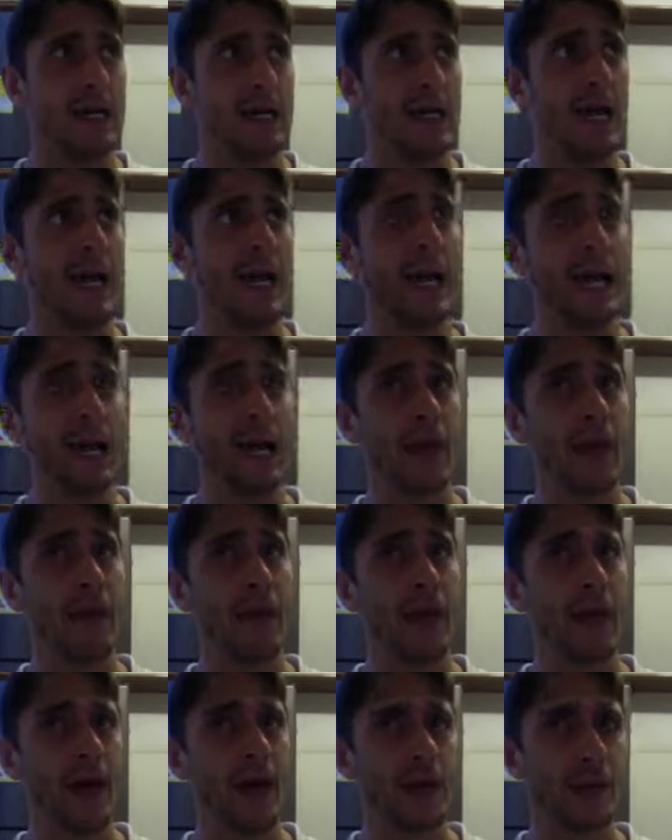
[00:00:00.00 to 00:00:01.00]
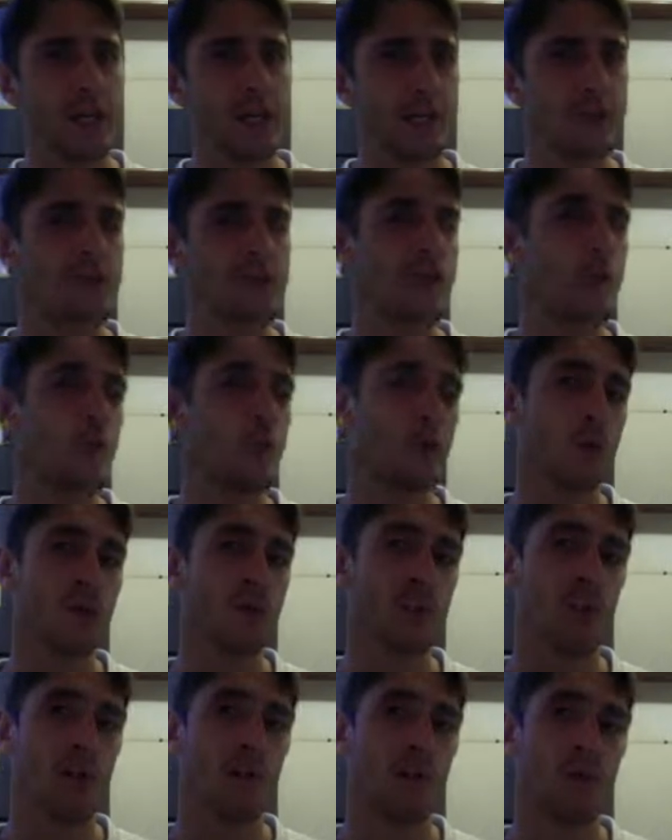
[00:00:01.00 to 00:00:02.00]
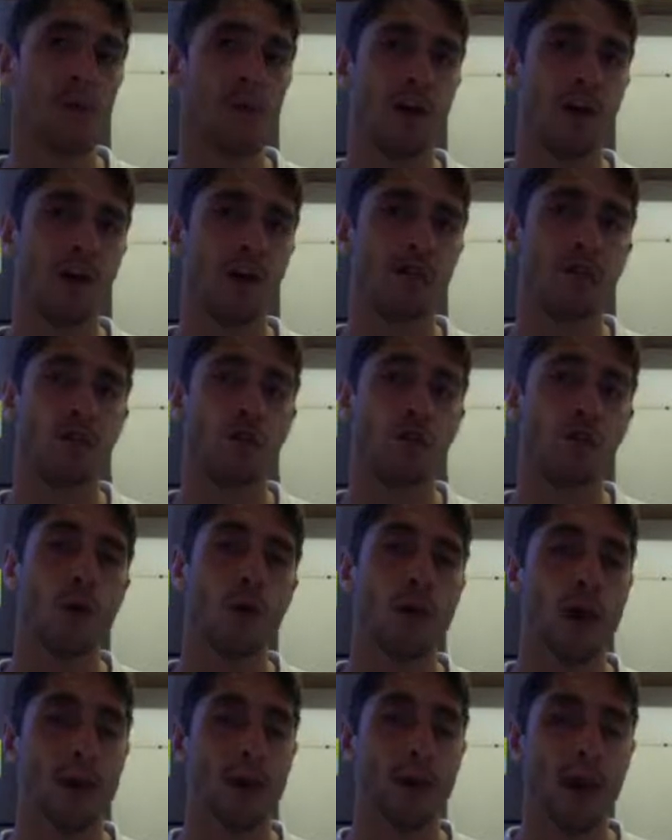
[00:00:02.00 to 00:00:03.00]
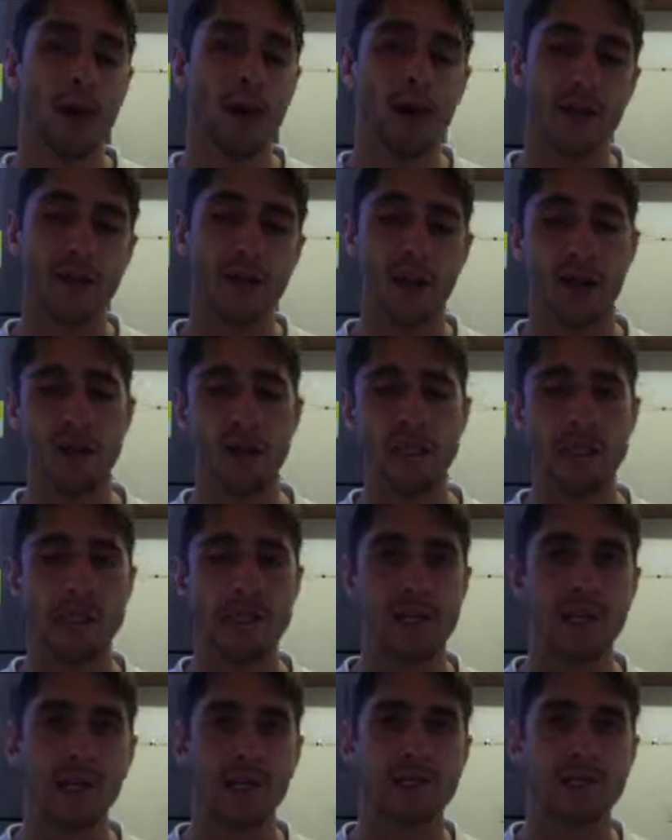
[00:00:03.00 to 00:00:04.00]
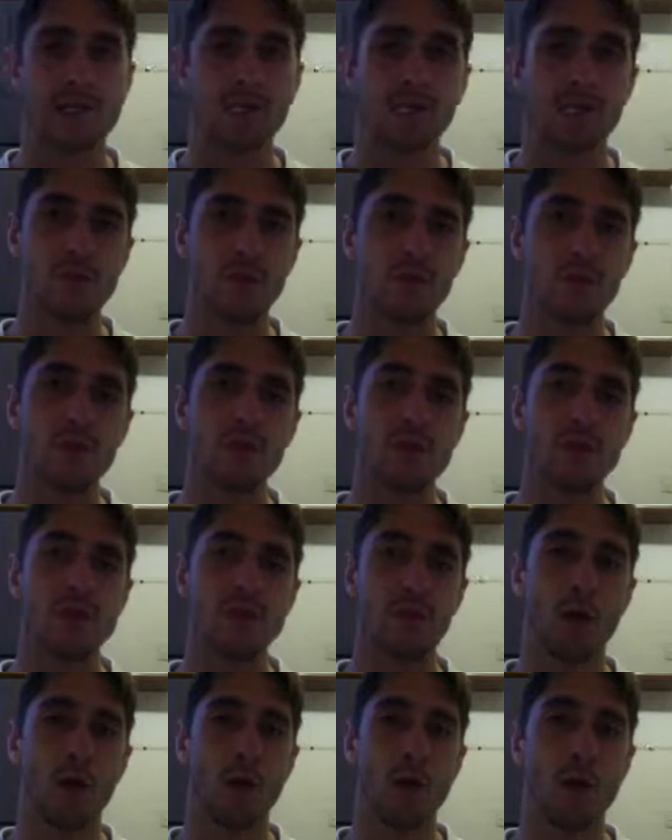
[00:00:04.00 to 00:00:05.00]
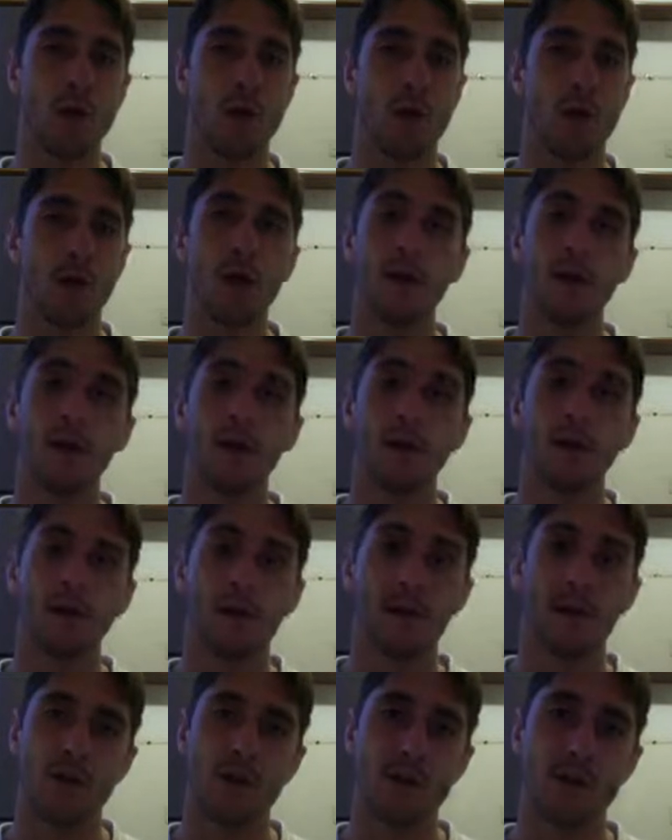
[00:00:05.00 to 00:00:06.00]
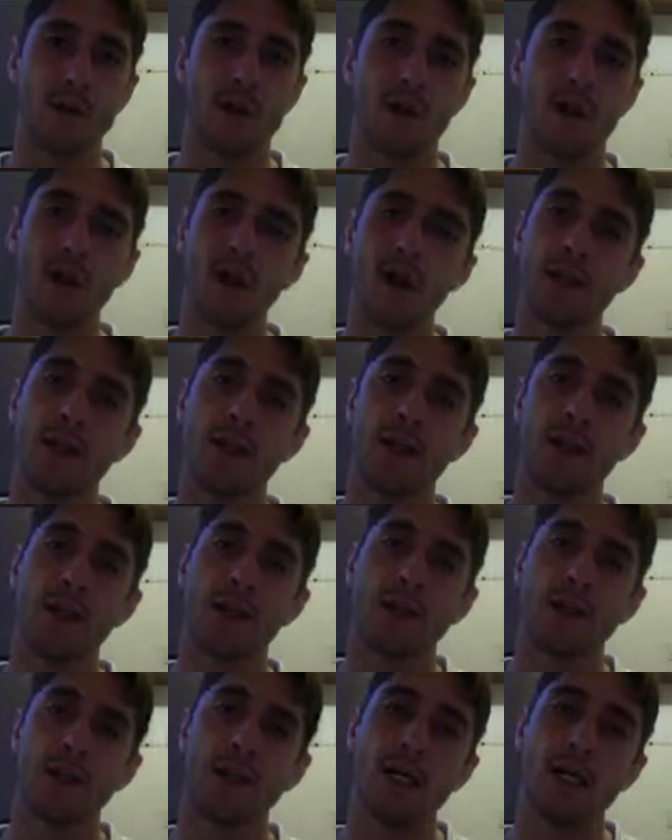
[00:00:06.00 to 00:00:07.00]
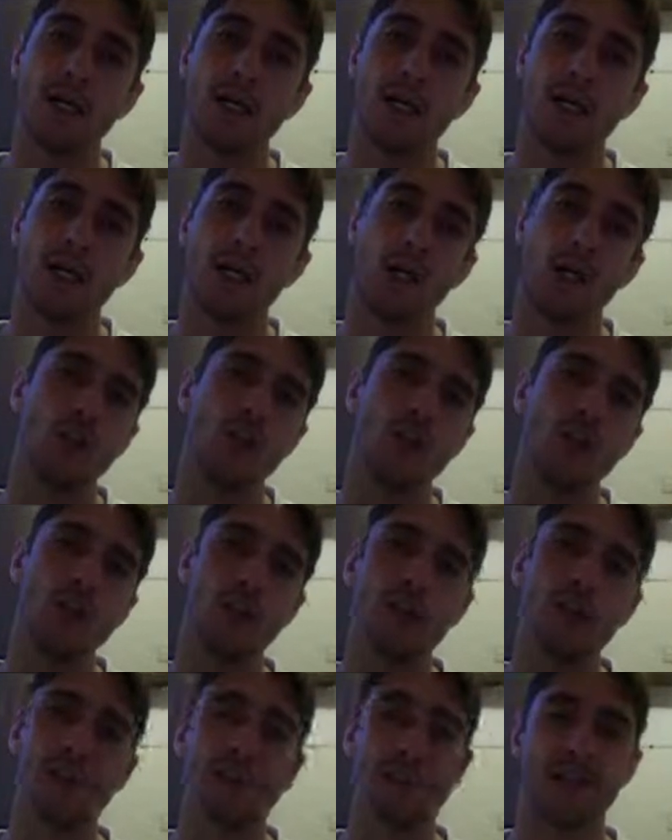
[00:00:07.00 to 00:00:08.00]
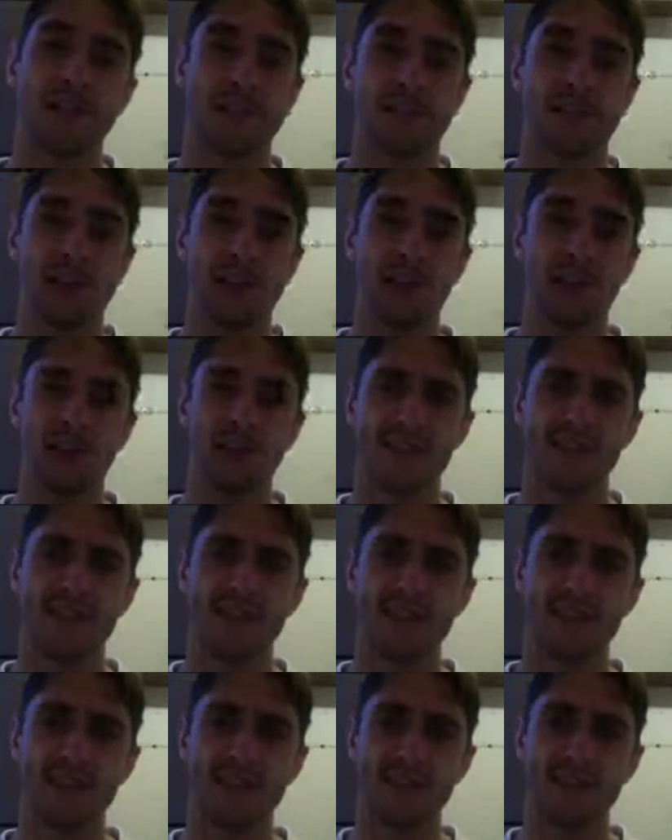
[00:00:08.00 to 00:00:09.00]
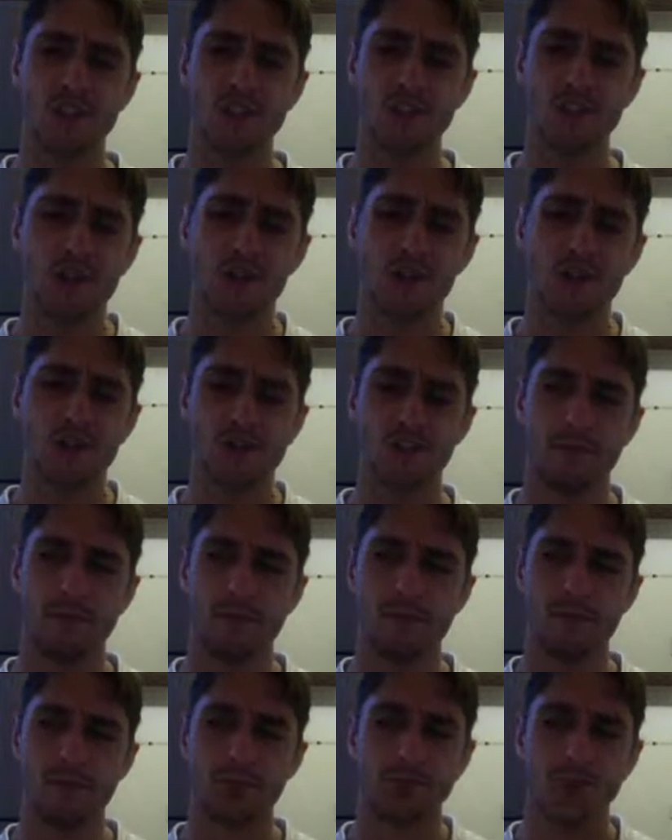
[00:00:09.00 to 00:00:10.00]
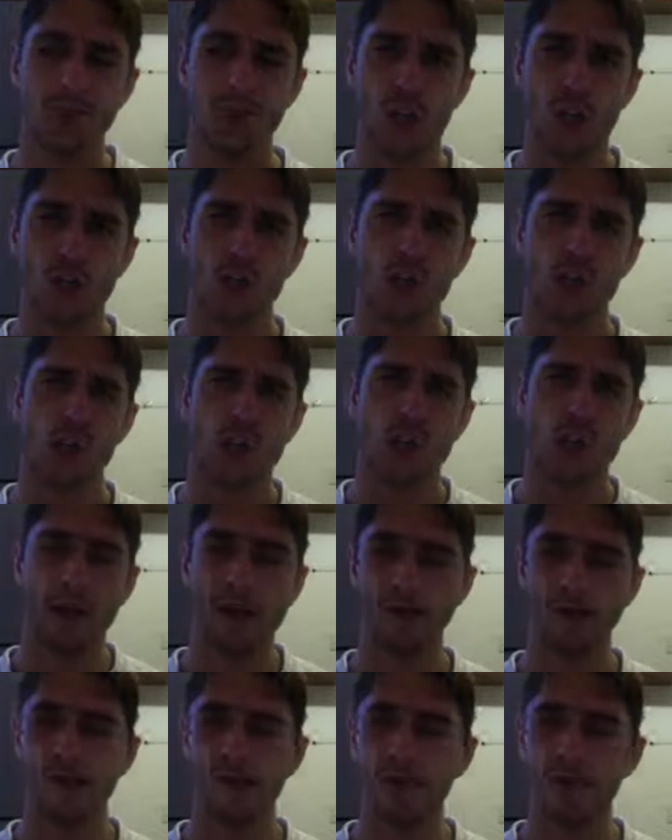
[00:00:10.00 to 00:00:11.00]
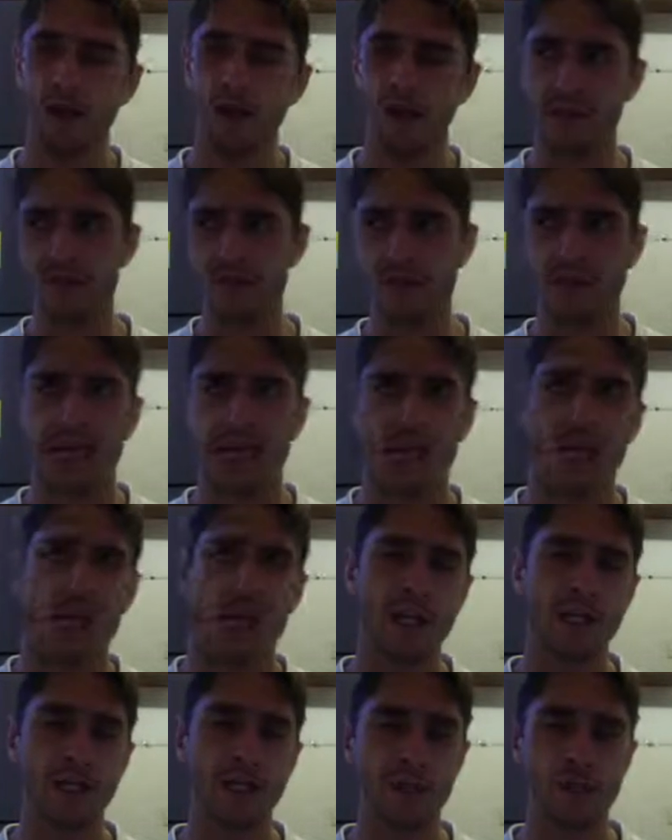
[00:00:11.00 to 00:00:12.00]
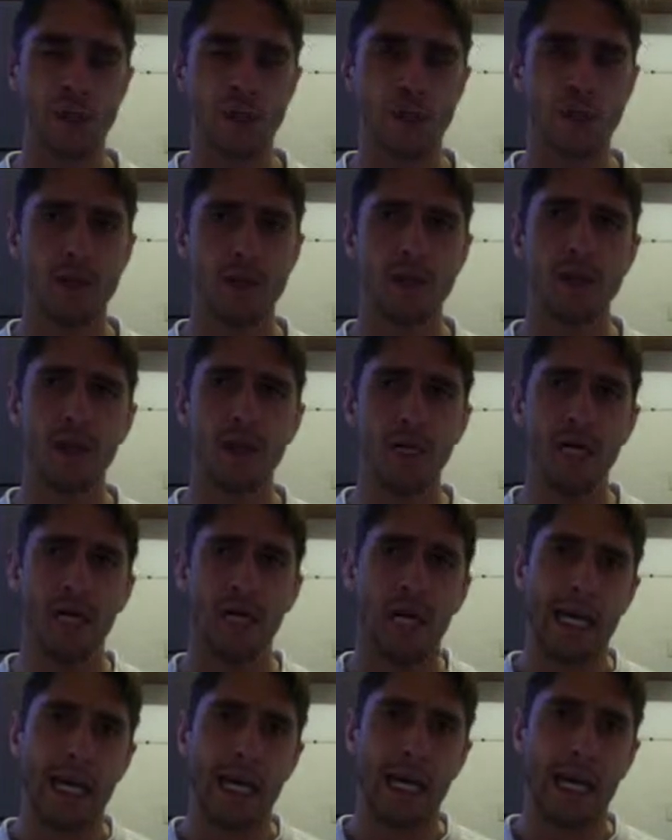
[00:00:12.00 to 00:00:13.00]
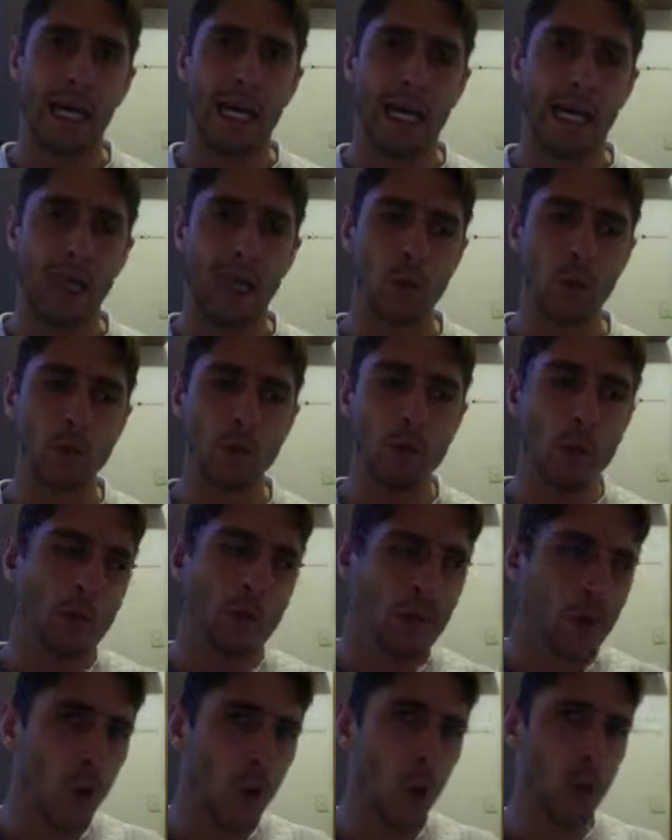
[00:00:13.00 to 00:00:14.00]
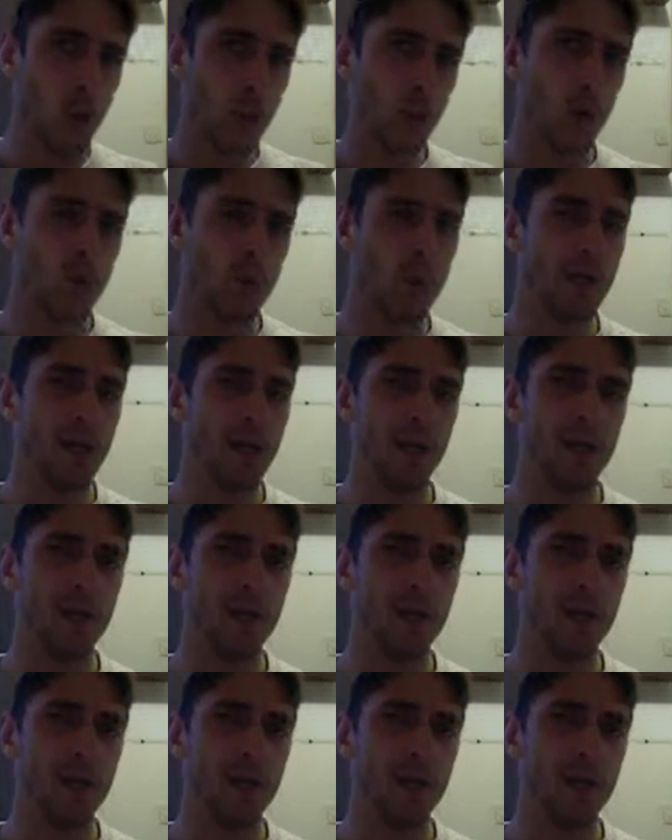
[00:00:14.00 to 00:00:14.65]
And I'd done some work with Shopify before, and I talked to Leslie, who's my business partner and our design genius, and I said, hey Leslie, do you know Shopify? And he said, yeah, kind of a little bit. And we both know a little bit,